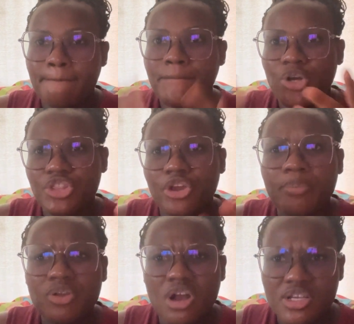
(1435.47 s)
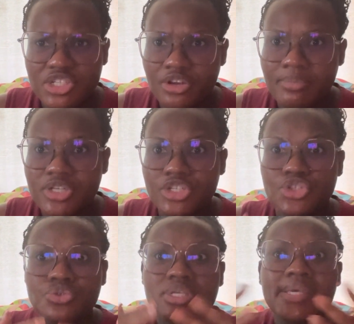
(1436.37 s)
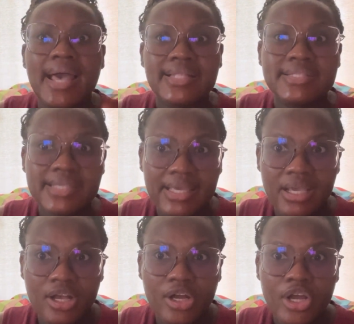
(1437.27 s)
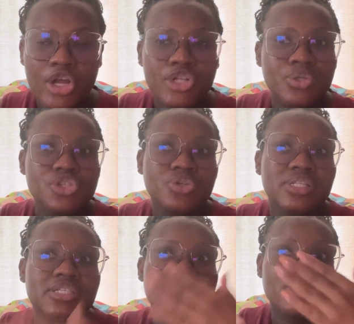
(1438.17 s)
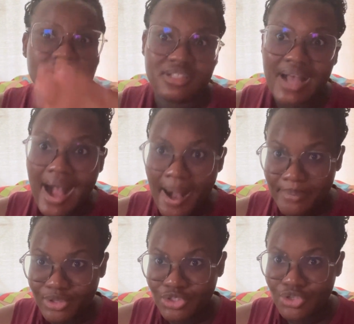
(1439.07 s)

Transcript: But there are precautionary measures you can take to ensure this doesn't happen to